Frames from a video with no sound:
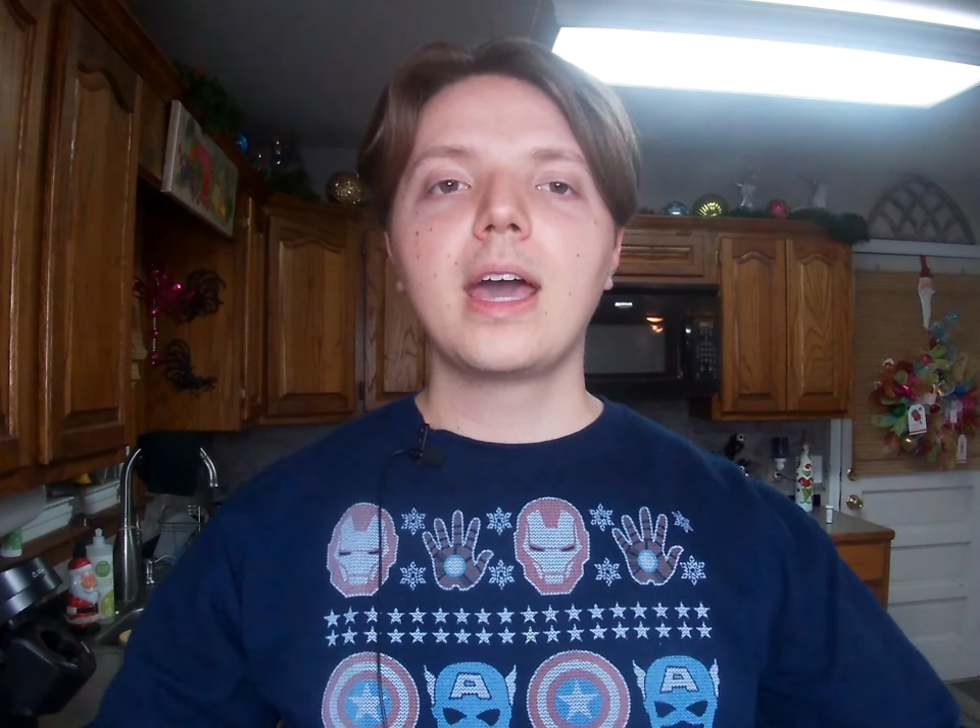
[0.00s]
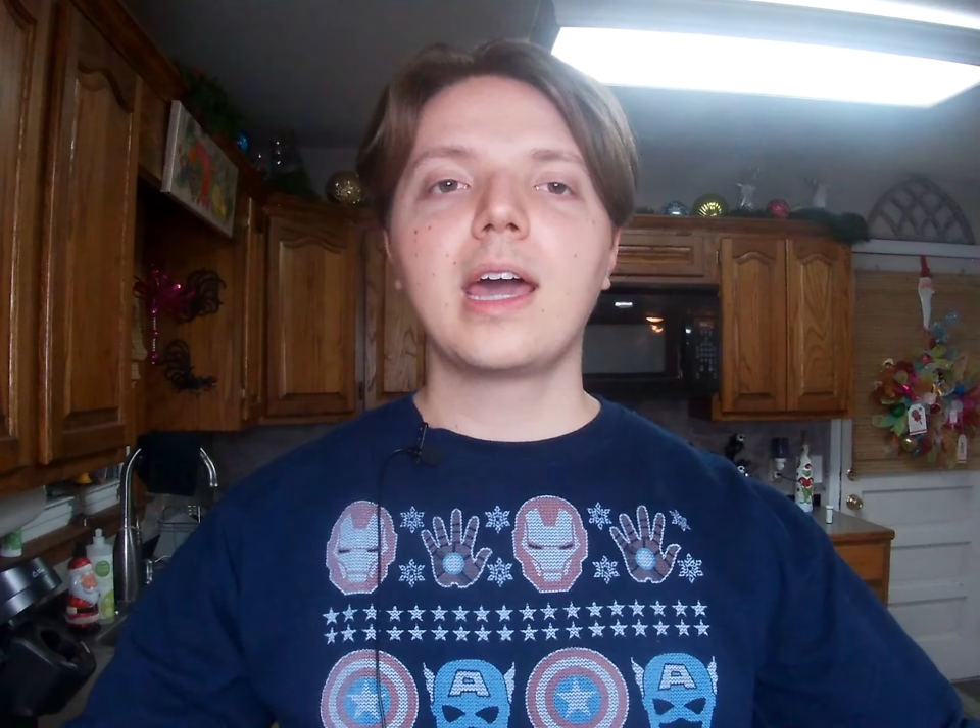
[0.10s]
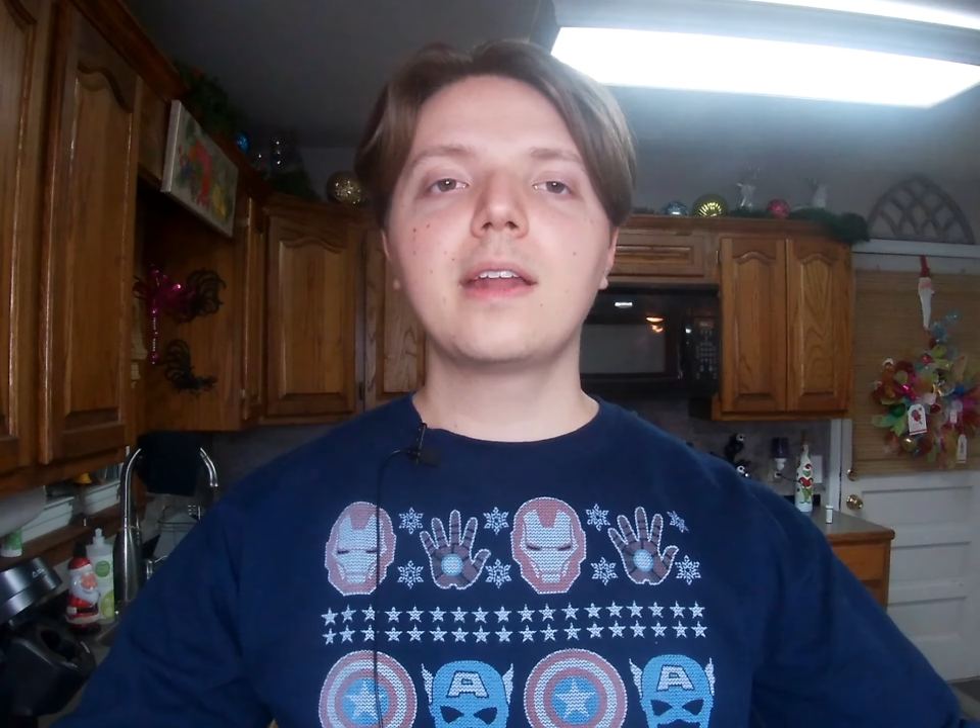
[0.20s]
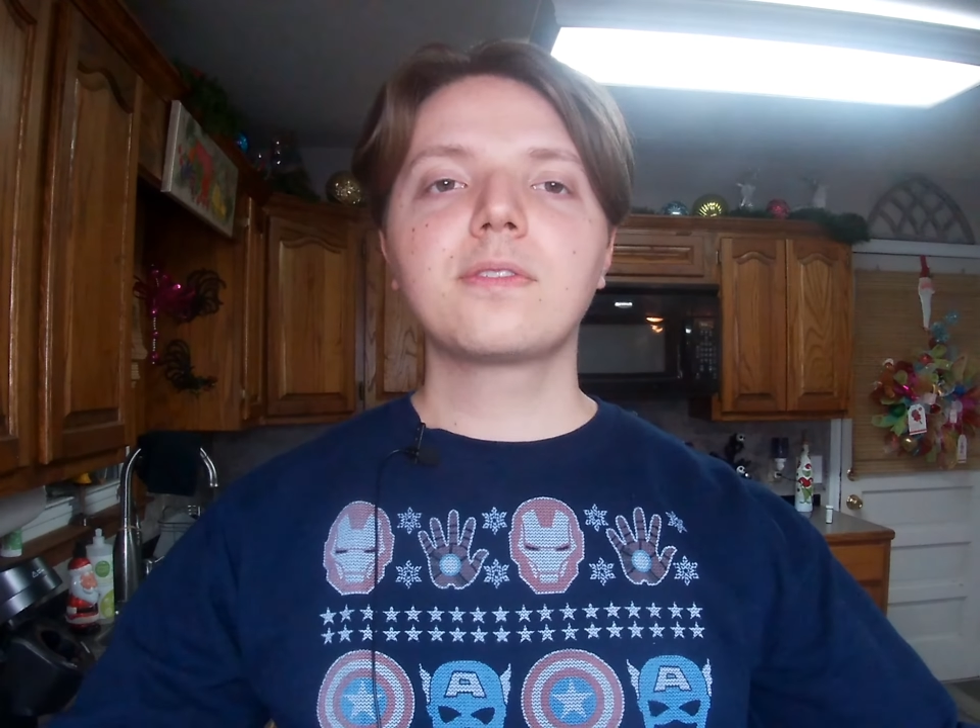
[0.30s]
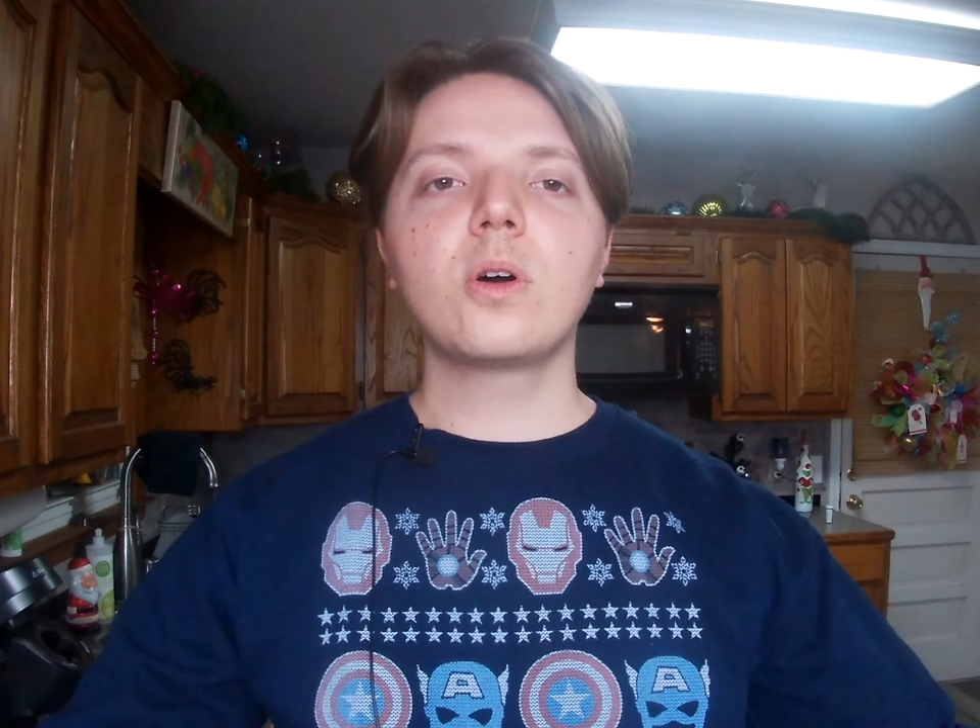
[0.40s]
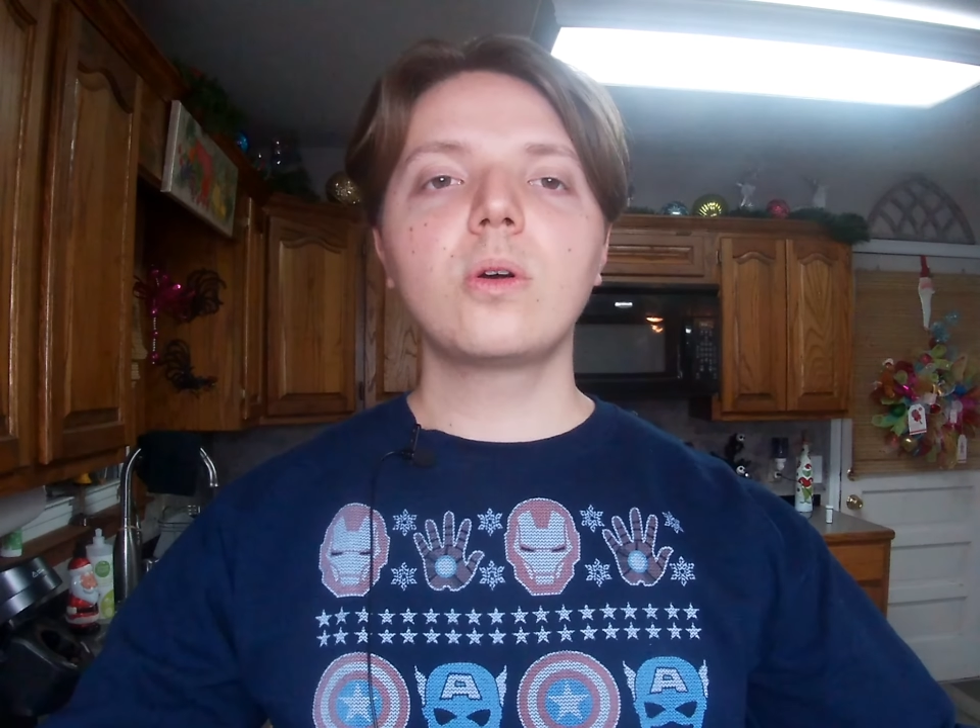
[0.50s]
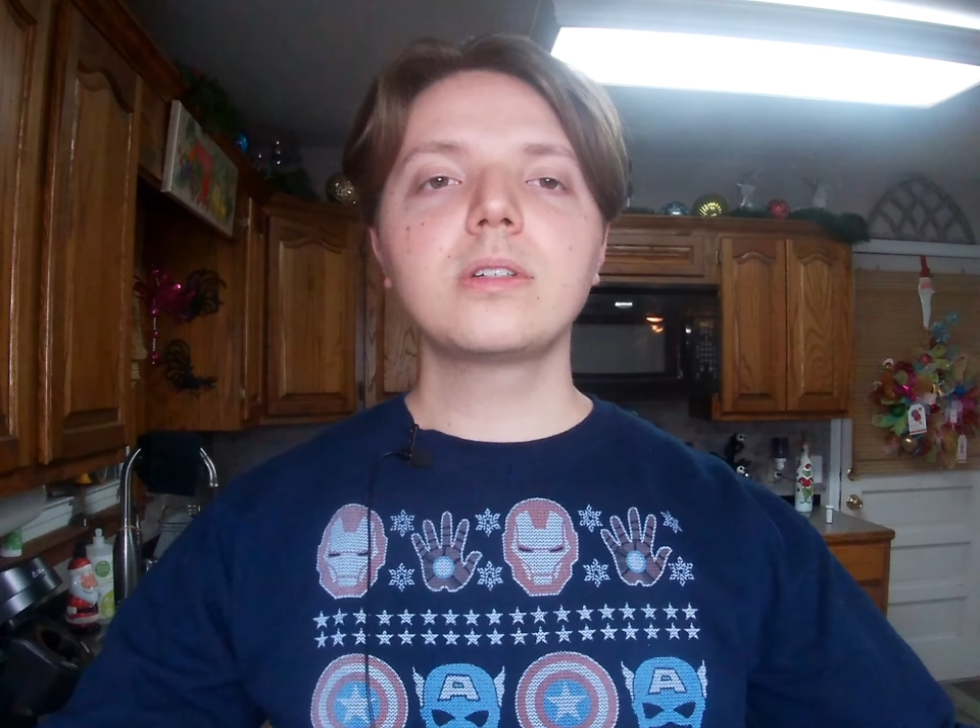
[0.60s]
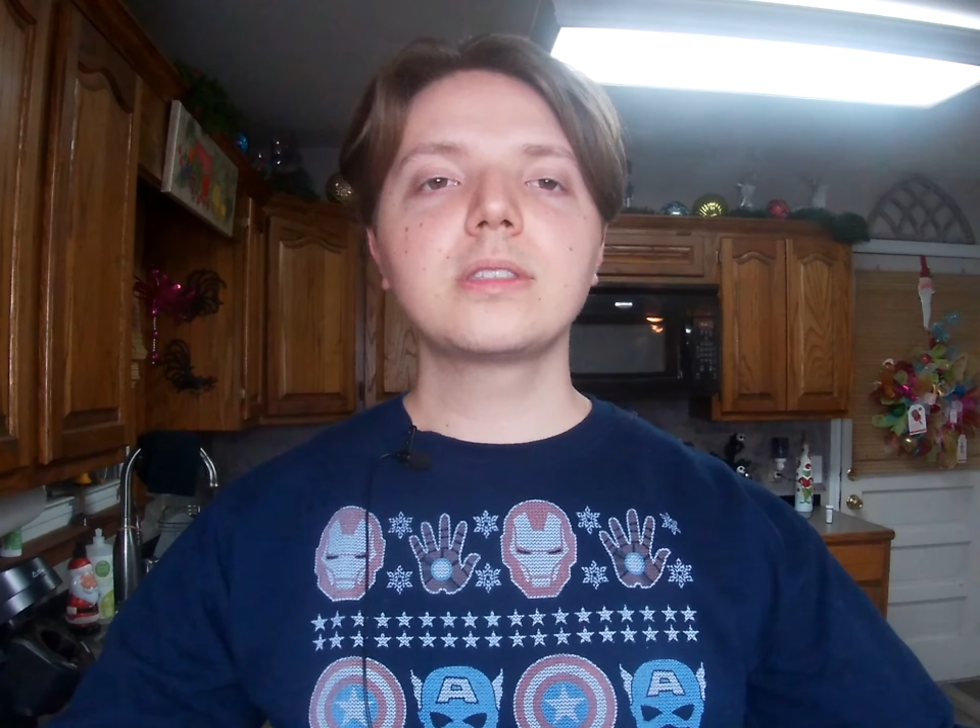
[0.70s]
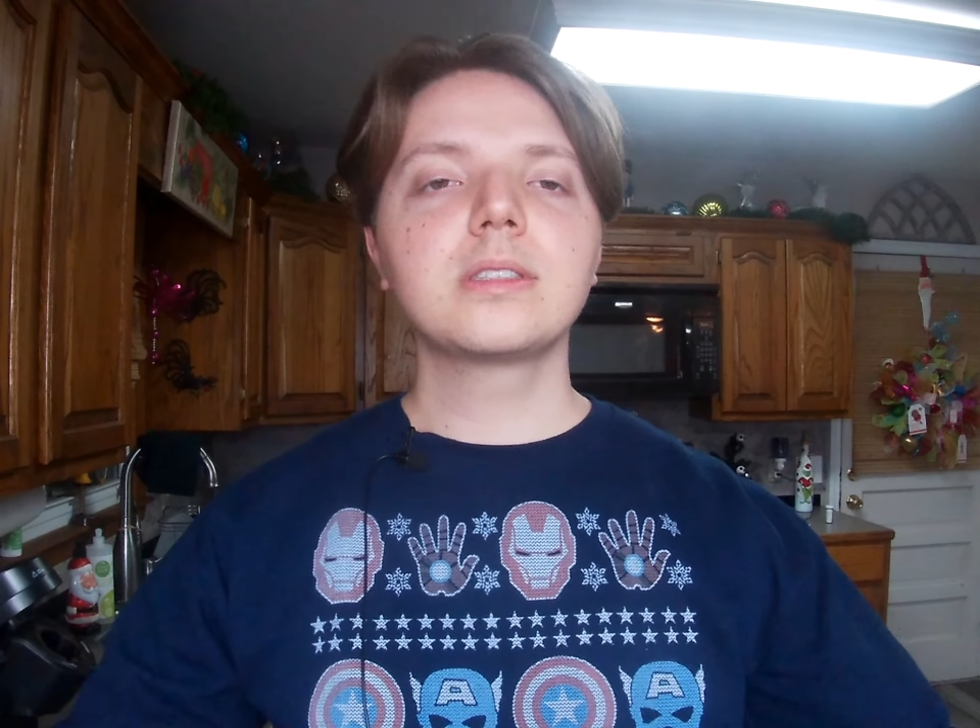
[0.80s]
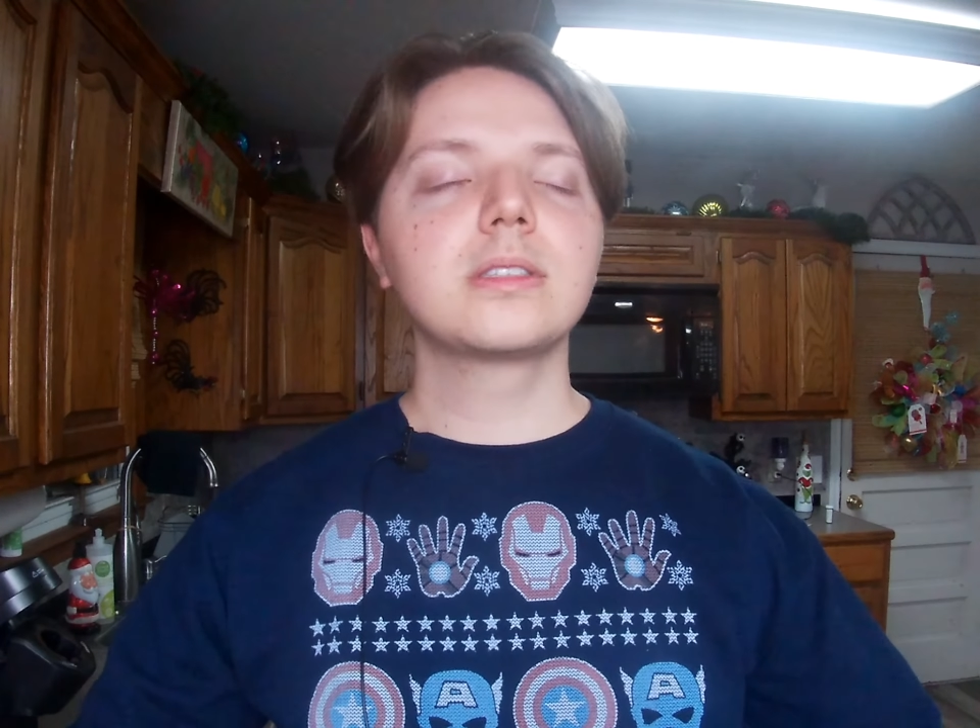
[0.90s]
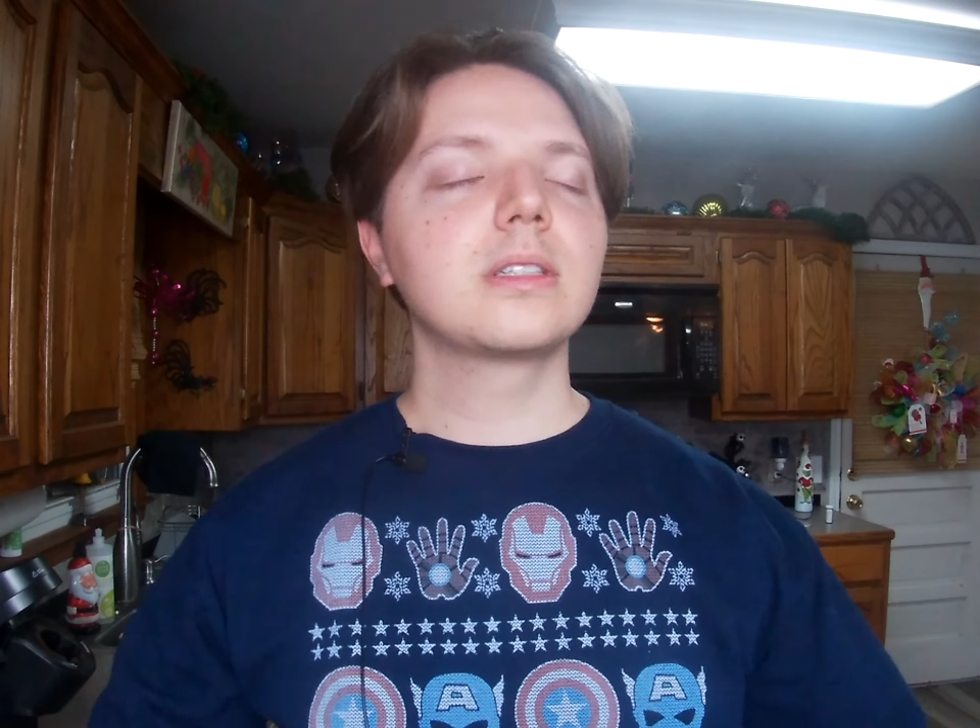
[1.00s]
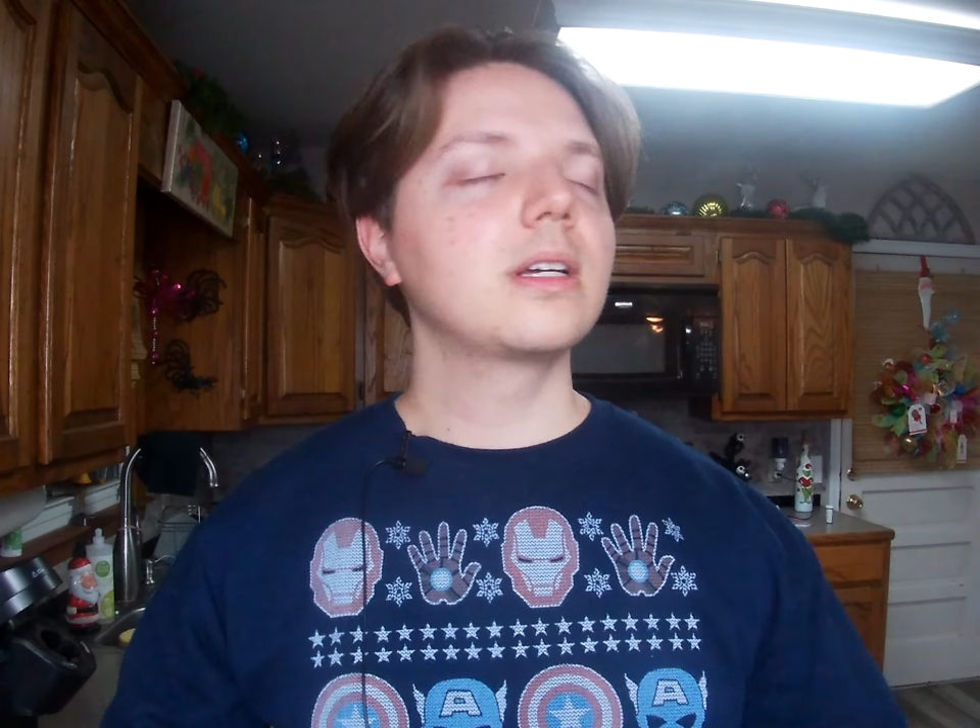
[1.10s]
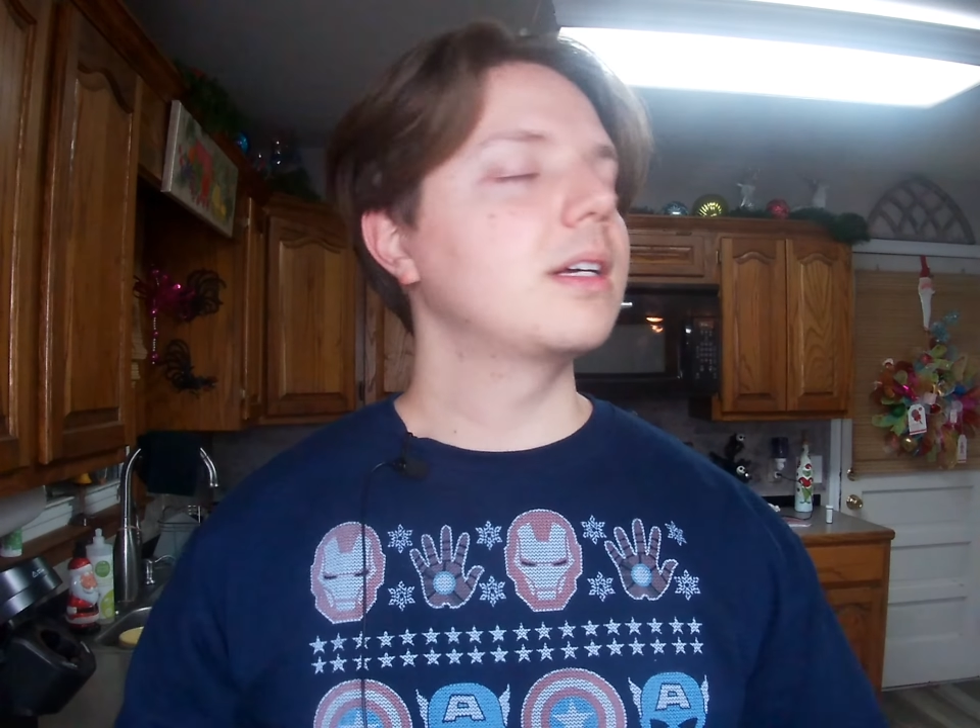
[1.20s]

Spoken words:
And of course,